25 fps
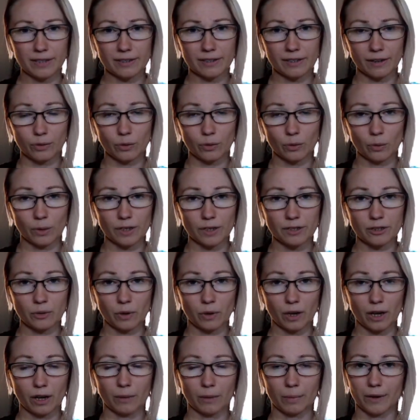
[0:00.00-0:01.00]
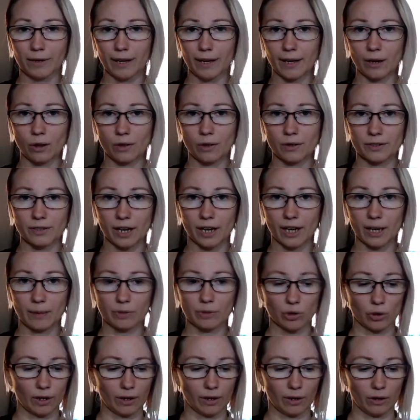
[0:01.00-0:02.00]
every once in a while, but not all the time,
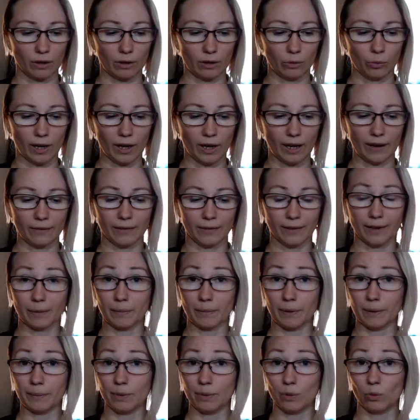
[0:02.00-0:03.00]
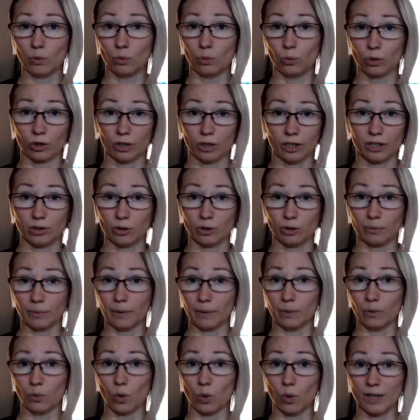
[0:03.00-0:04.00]
so we'll have it like maybe we're gonna do it
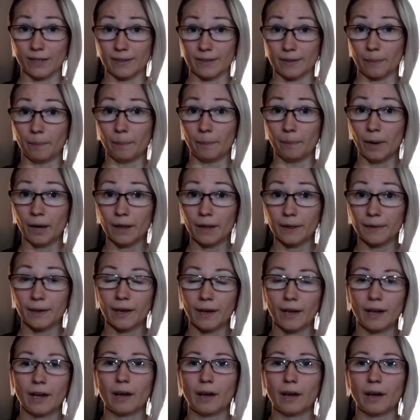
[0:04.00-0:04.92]
maybe once a month.